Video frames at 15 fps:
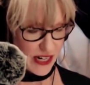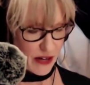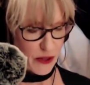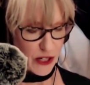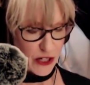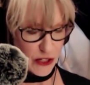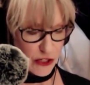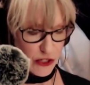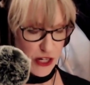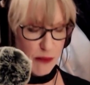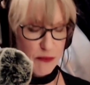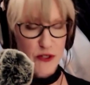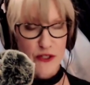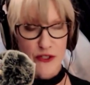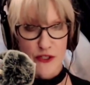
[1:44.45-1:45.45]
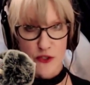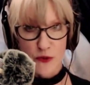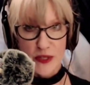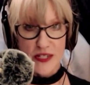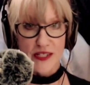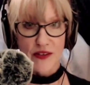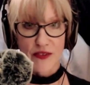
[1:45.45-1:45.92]
We're going to do chapters
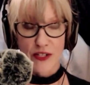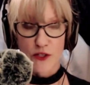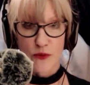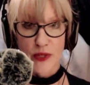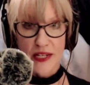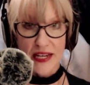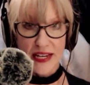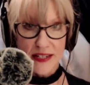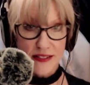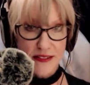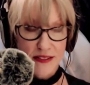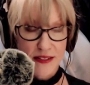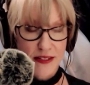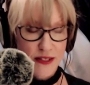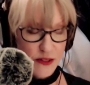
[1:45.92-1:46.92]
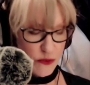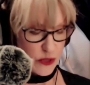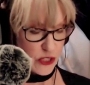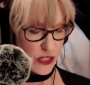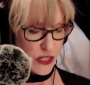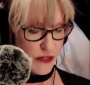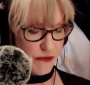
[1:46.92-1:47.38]
27 and 28, which
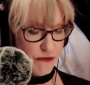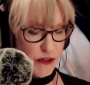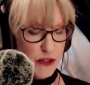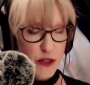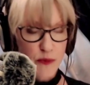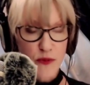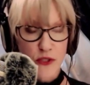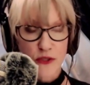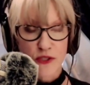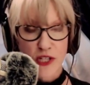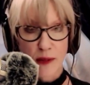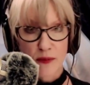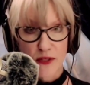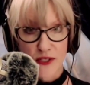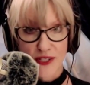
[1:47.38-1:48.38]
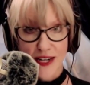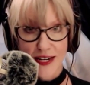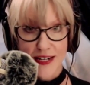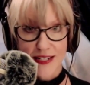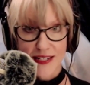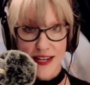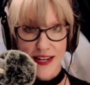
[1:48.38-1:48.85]
is volume 2, chapters 9
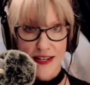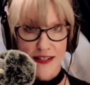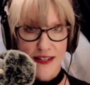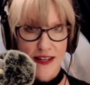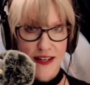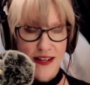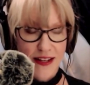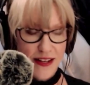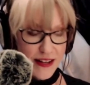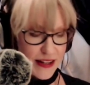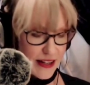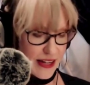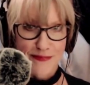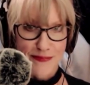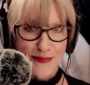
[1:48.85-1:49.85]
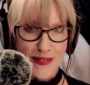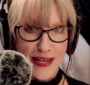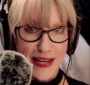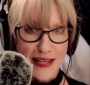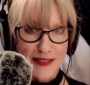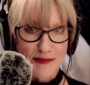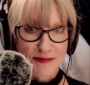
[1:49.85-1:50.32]
and 10. And
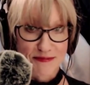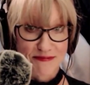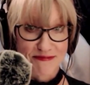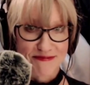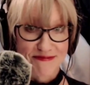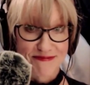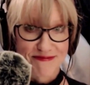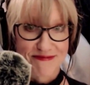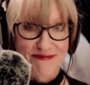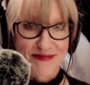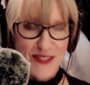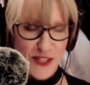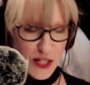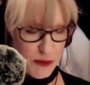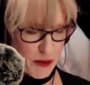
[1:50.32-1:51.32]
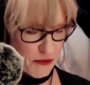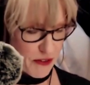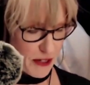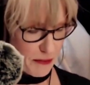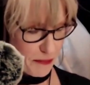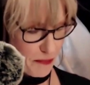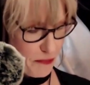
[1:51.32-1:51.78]
yeah, it's going to be fun.